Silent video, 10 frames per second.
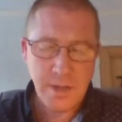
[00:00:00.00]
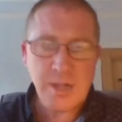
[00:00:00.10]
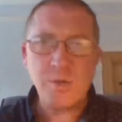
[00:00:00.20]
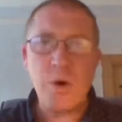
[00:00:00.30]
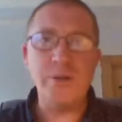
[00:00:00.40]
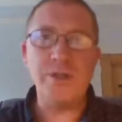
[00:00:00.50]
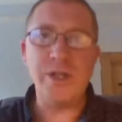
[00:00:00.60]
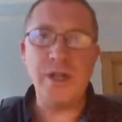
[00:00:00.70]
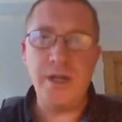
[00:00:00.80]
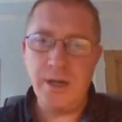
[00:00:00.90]
That's what I was
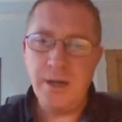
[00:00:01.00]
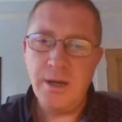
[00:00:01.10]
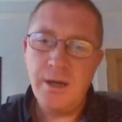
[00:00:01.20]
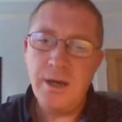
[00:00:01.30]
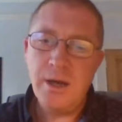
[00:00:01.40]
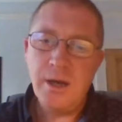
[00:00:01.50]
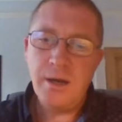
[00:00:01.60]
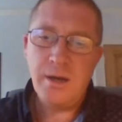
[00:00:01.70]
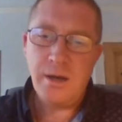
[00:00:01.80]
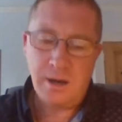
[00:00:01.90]
thinking.
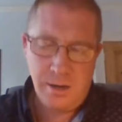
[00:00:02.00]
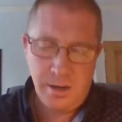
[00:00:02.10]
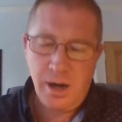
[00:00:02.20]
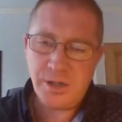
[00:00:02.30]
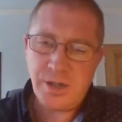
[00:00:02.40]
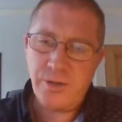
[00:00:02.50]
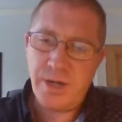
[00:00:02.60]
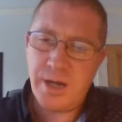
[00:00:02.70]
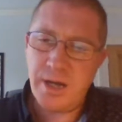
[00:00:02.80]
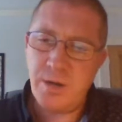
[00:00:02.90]
I don't
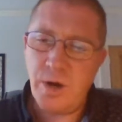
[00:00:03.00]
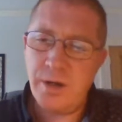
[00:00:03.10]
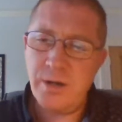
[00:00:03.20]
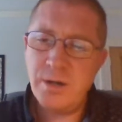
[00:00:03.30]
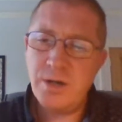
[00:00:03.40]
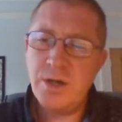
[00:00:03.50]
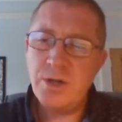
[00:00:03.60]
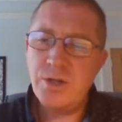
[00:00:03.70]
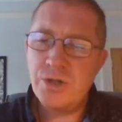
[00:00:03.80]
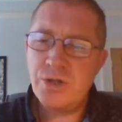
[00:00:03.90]
need anyone.
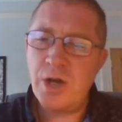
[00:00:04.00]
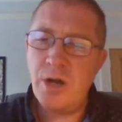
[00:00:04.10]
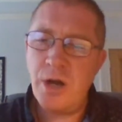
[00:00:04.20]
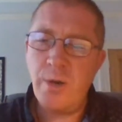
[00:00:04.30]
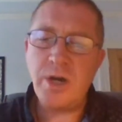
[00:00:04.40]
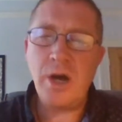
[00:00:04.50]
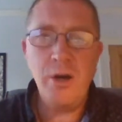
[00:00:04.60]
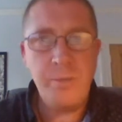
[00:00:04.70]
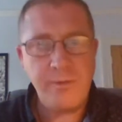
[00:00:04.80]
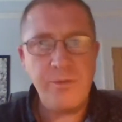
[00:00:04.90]
Solo and
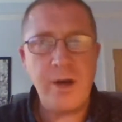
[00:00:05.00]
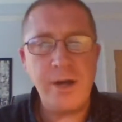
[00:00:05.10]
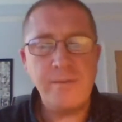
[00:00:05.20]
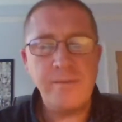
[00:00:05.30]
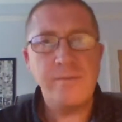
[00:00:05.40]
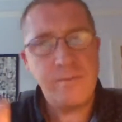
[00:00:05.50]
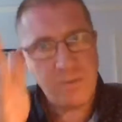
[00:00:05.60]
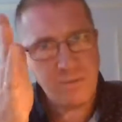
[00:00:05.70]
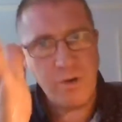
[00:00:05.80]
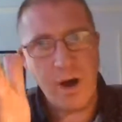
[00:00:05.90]
coping, right?
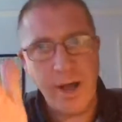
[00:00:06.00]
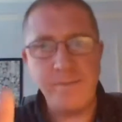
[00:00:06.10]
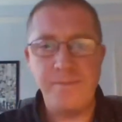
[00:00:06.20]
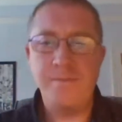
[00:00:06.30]
Right.